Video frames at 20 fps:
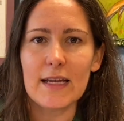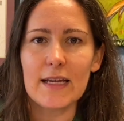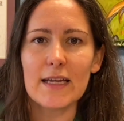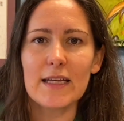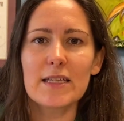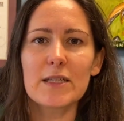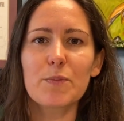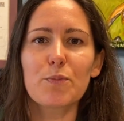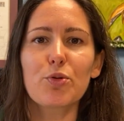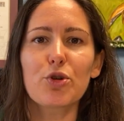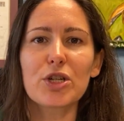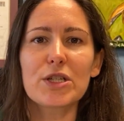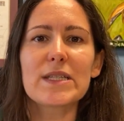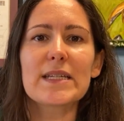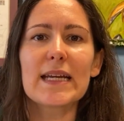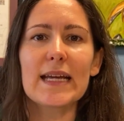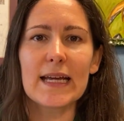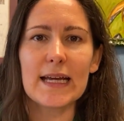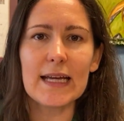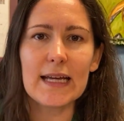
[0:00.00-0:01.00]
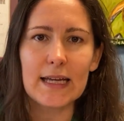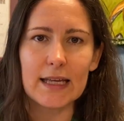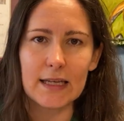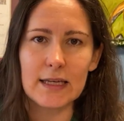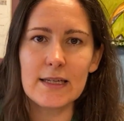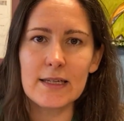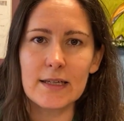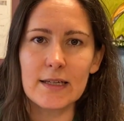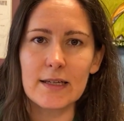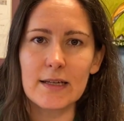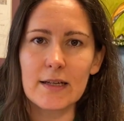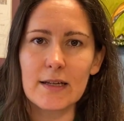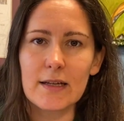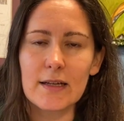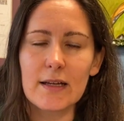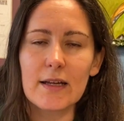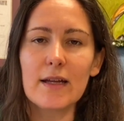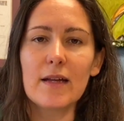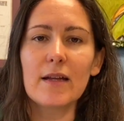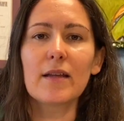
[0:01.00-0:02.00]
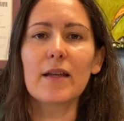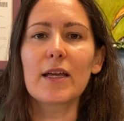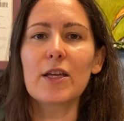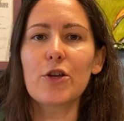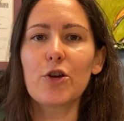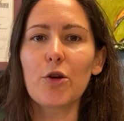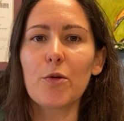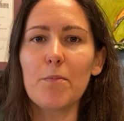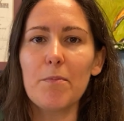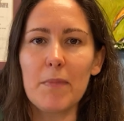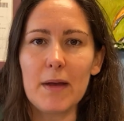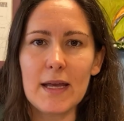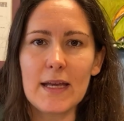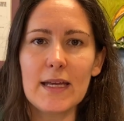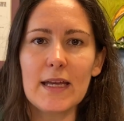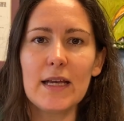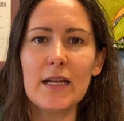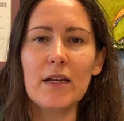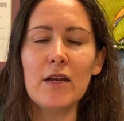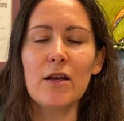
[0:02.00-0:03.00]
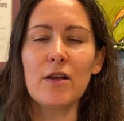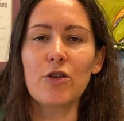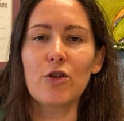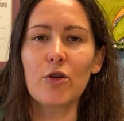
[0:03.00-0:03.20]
is pretend like you're making